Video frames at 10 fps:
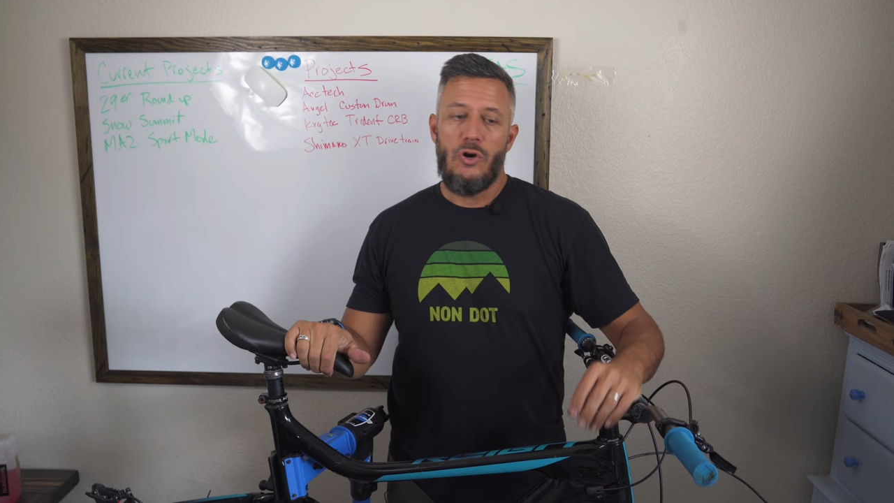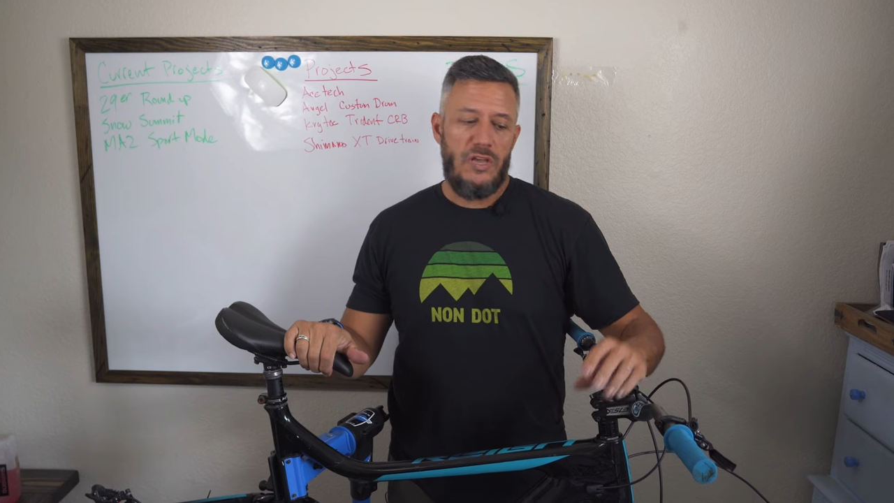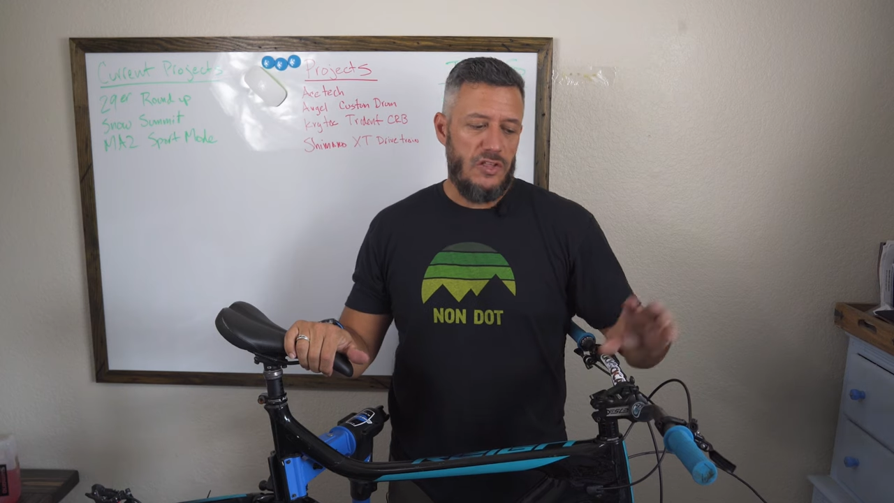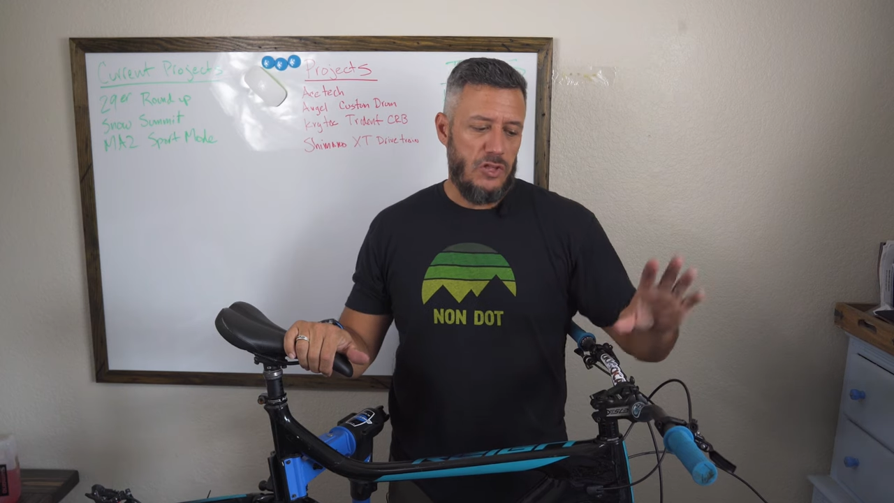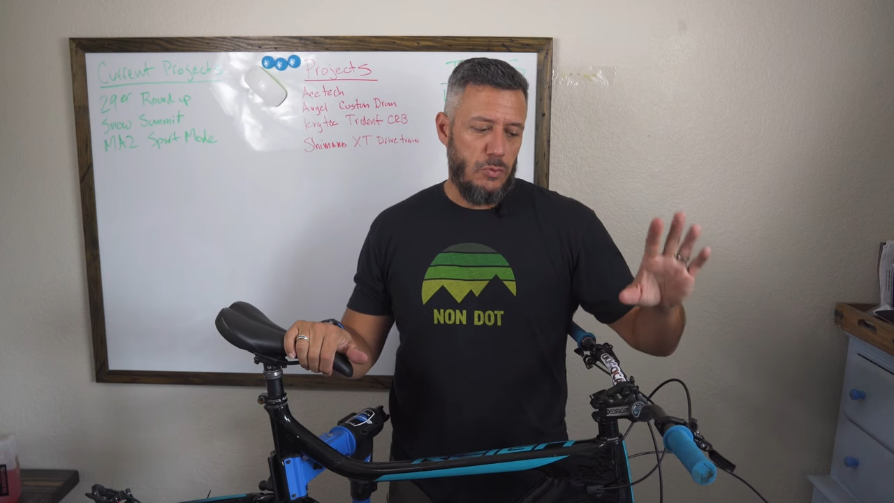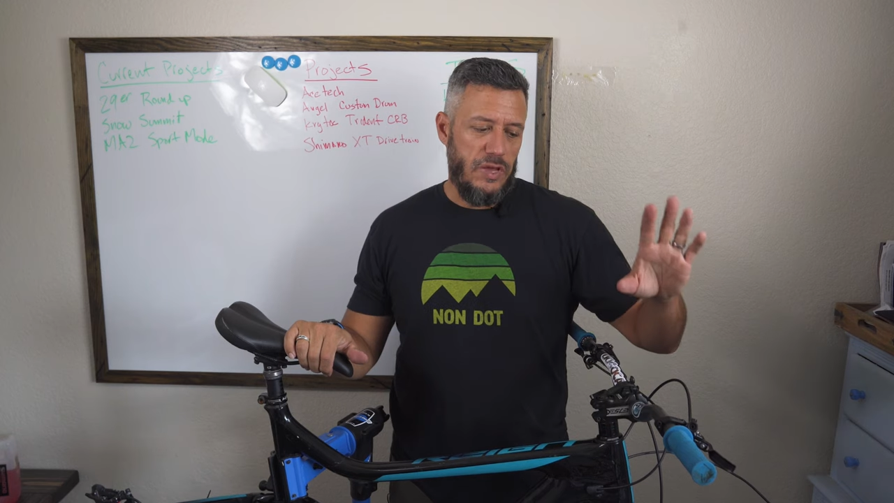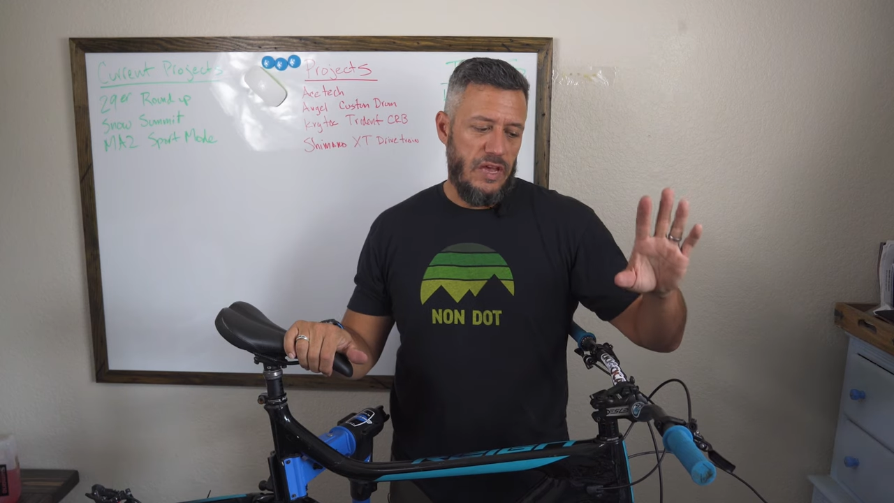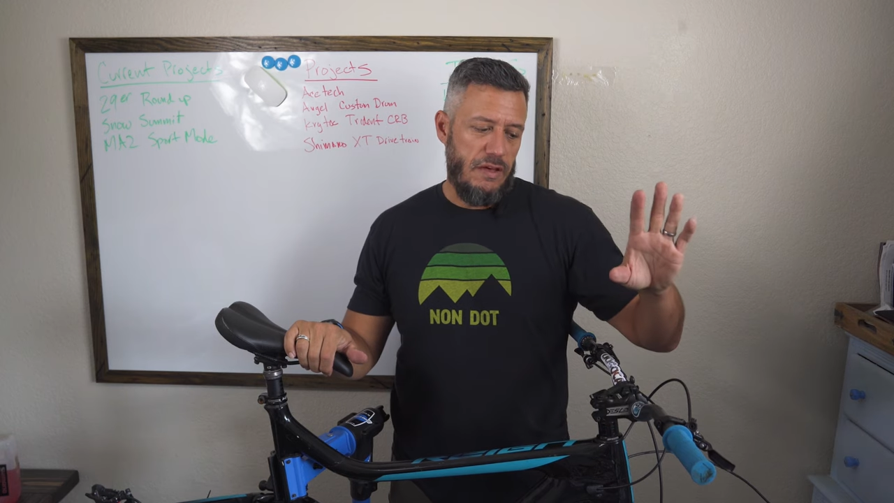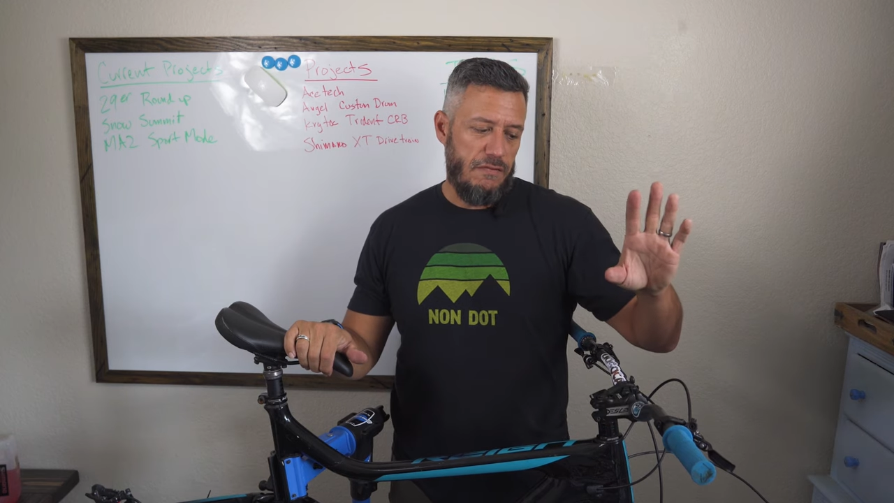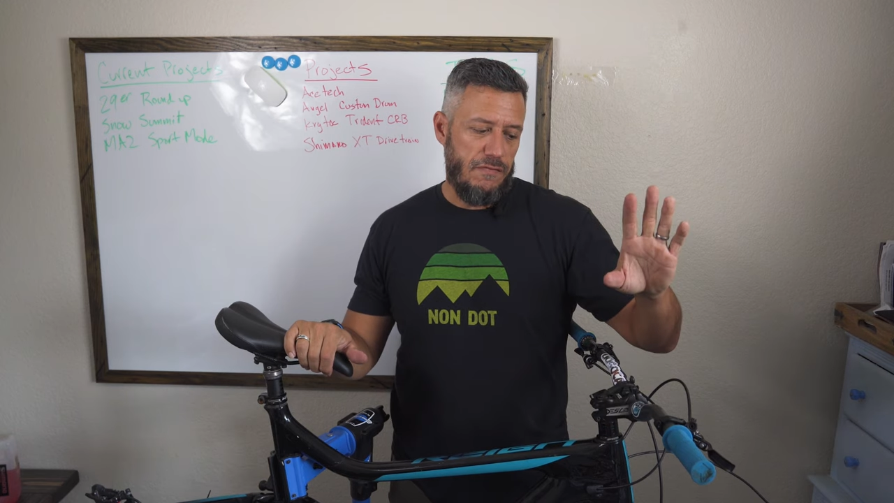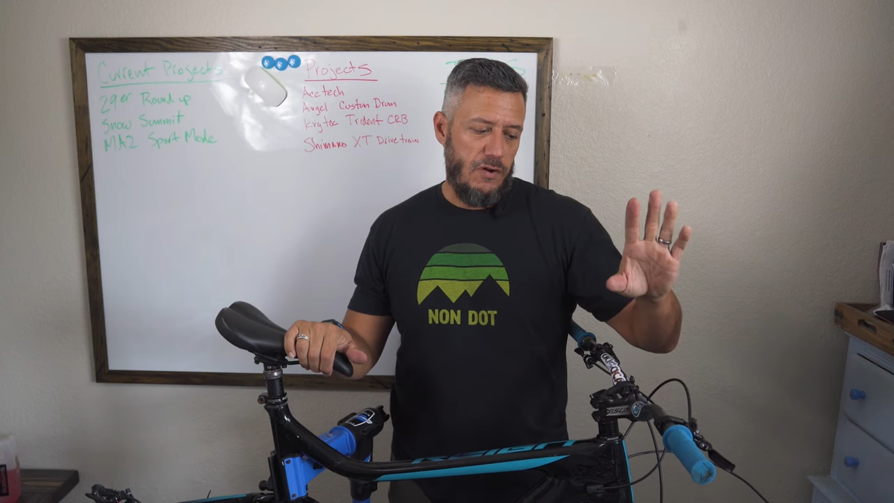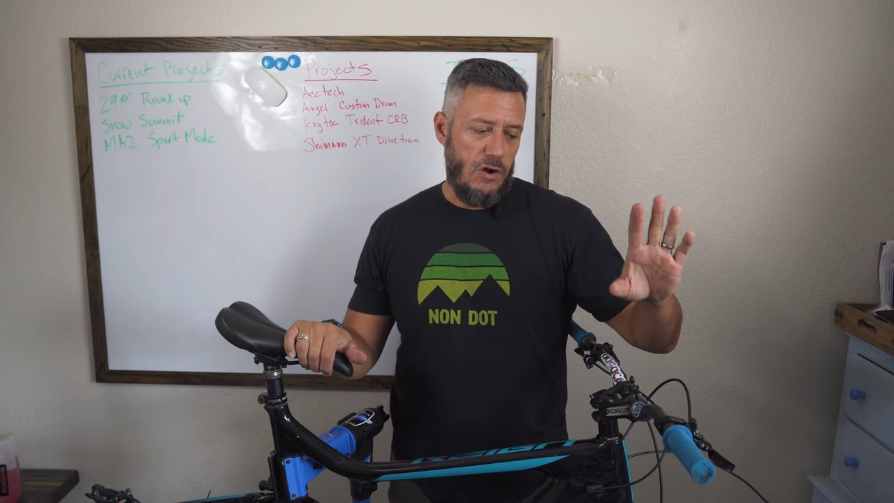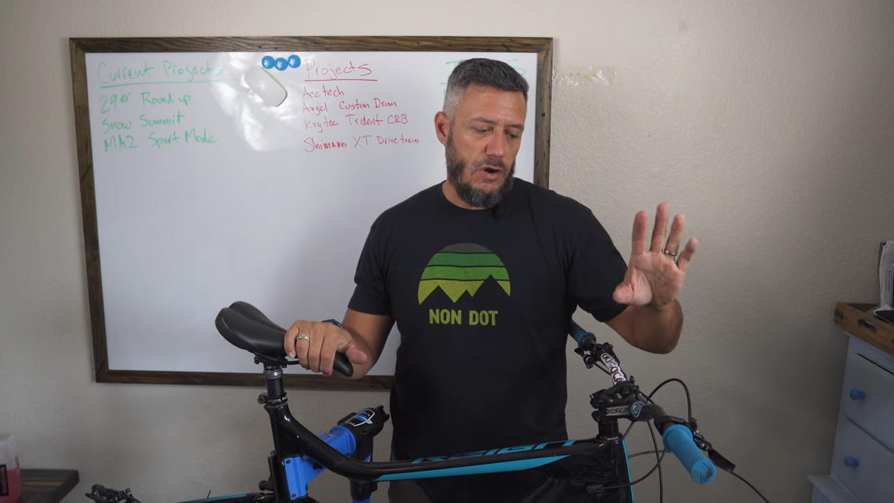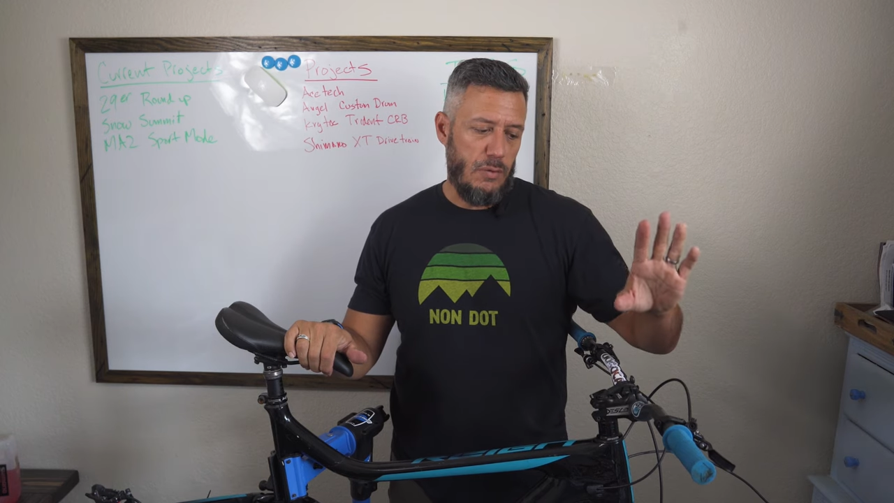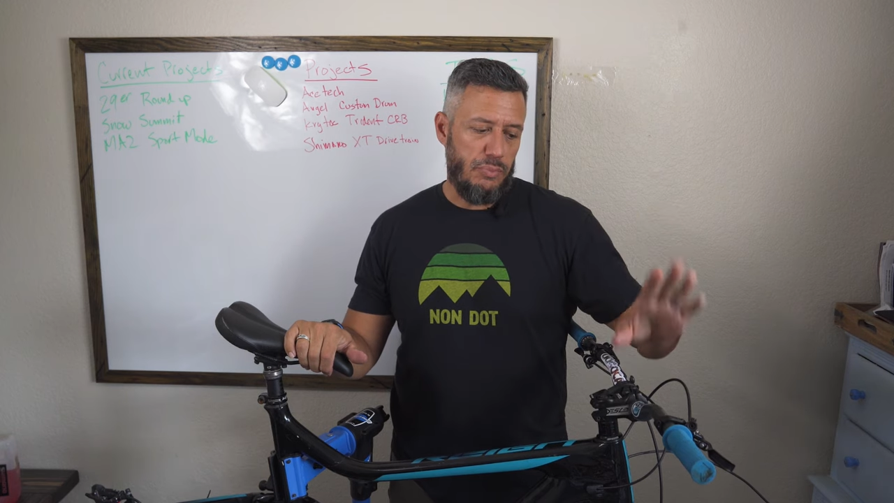Okay, so we have
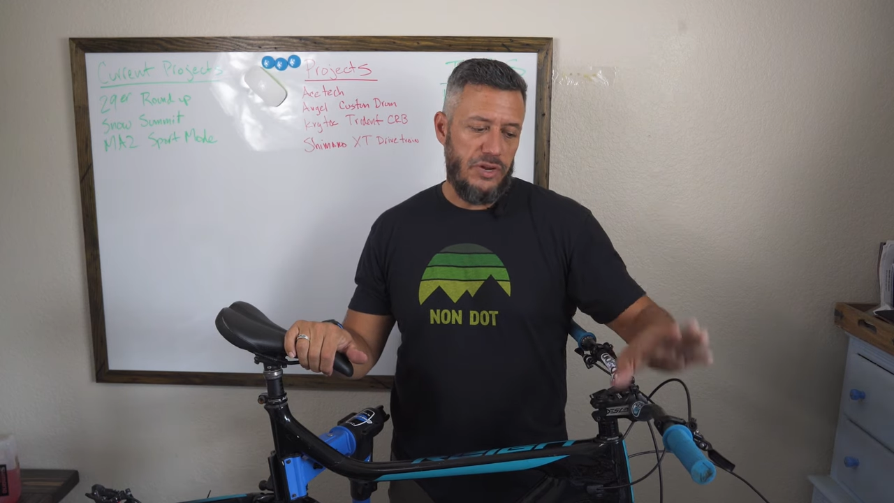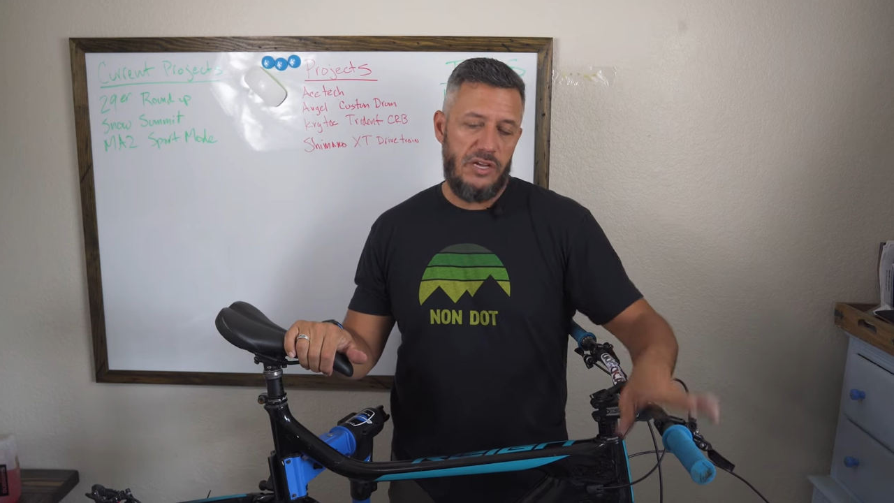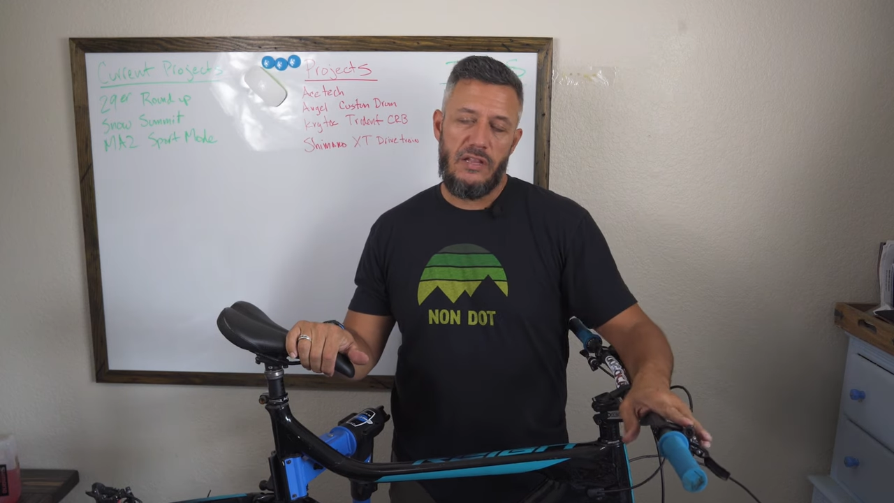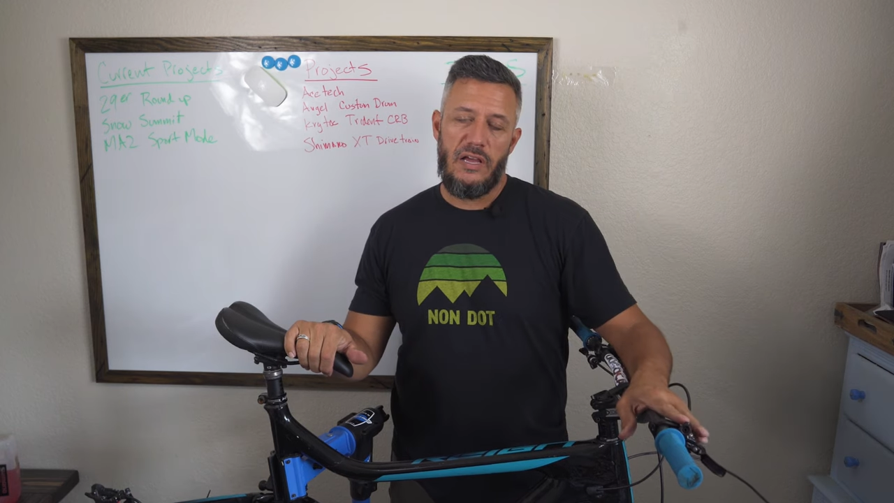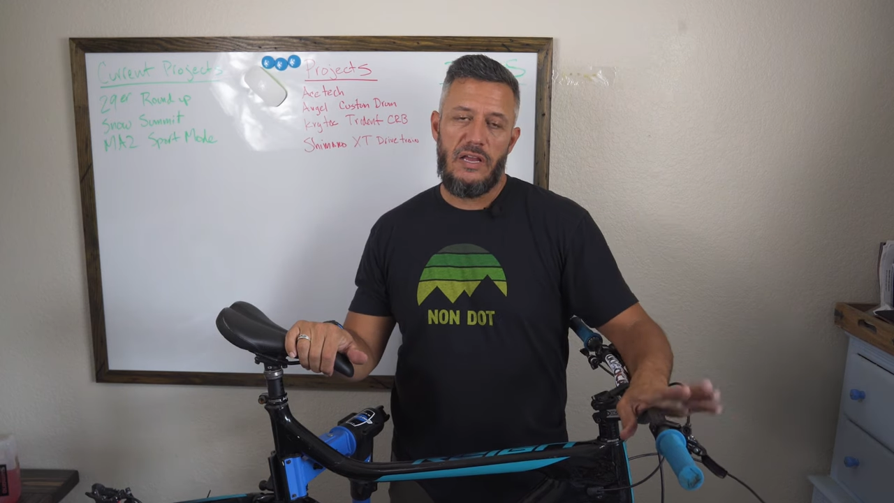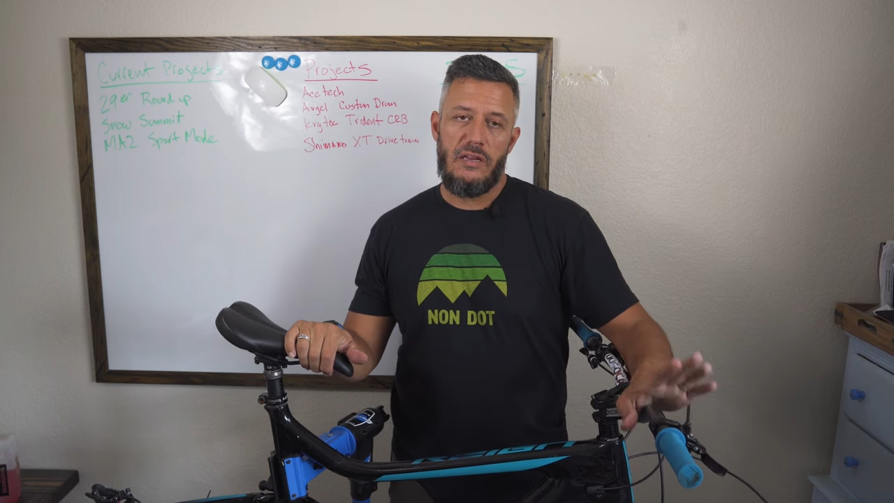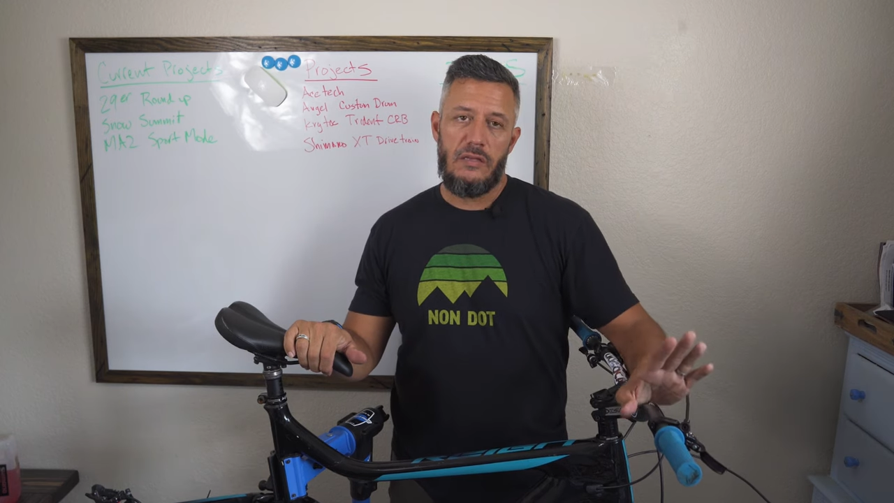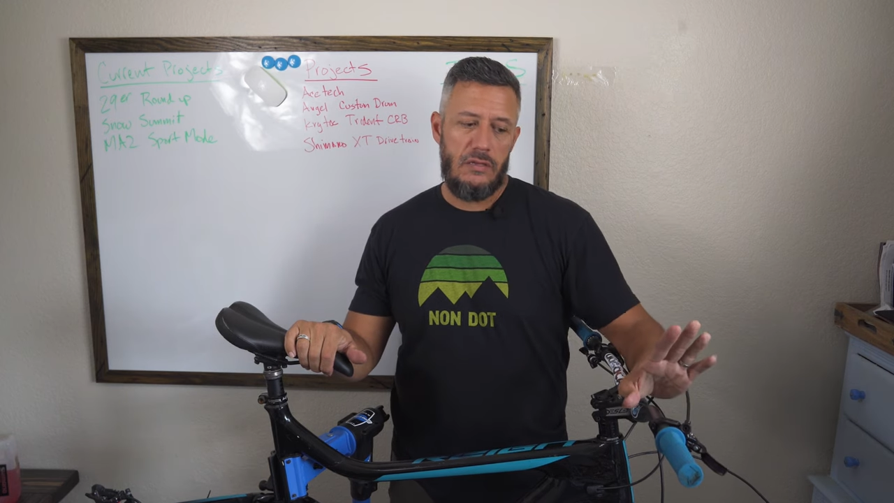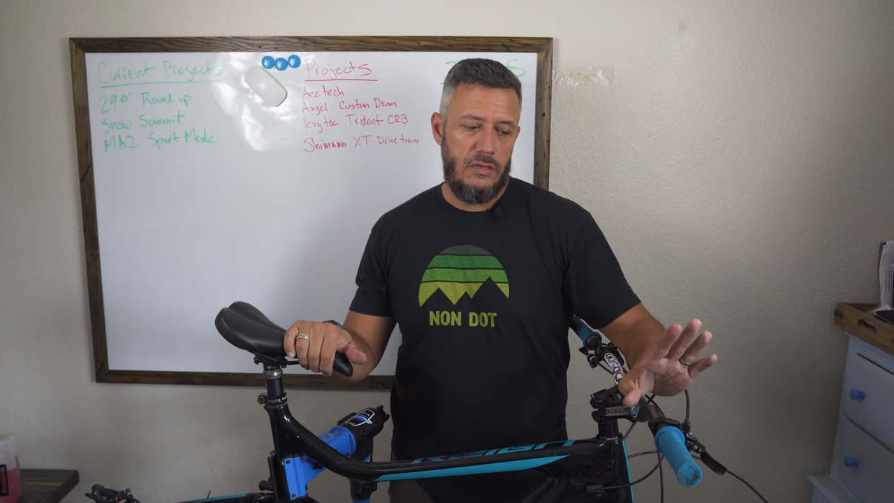our brake line